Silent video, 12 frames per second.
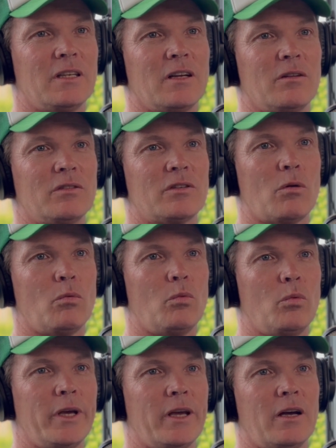so
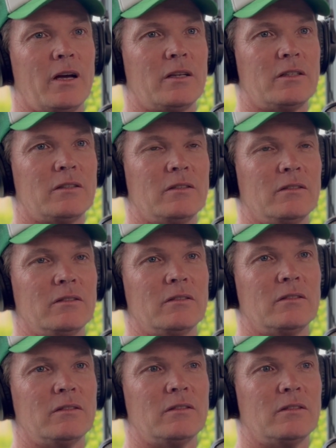we are
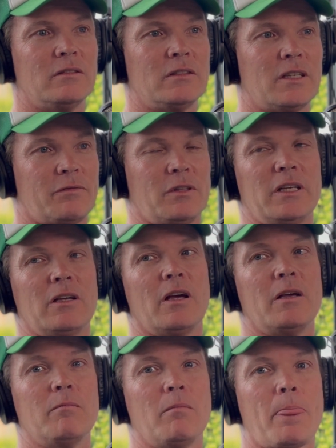definitely
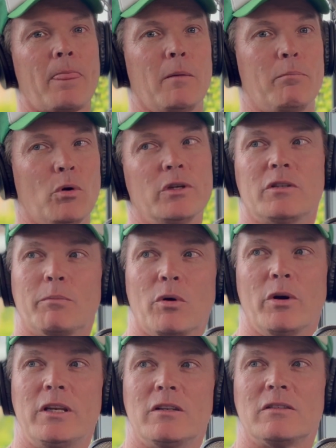a point to
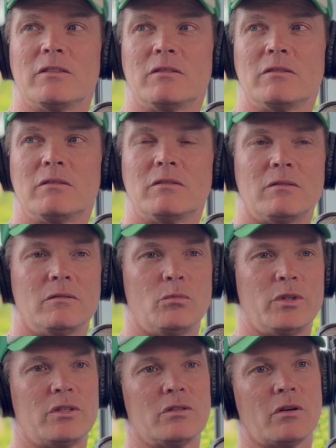point.
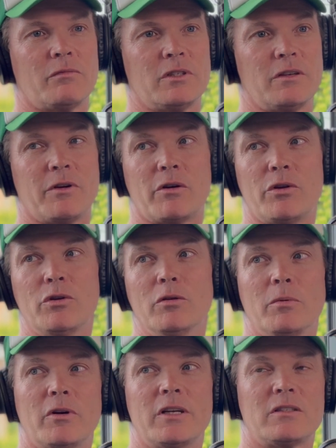Which is obviously very
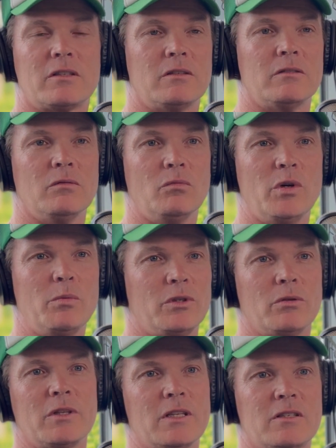Uber-esque, and we were
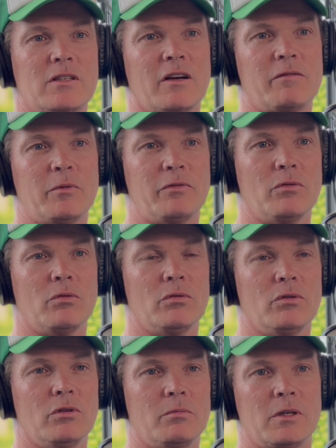doing this stuff before
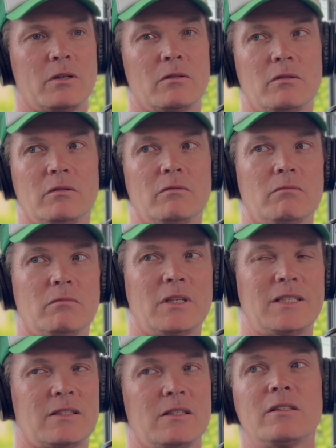Uber
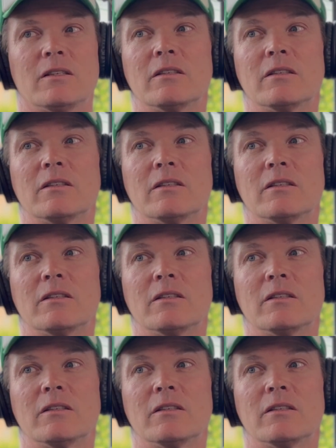existed.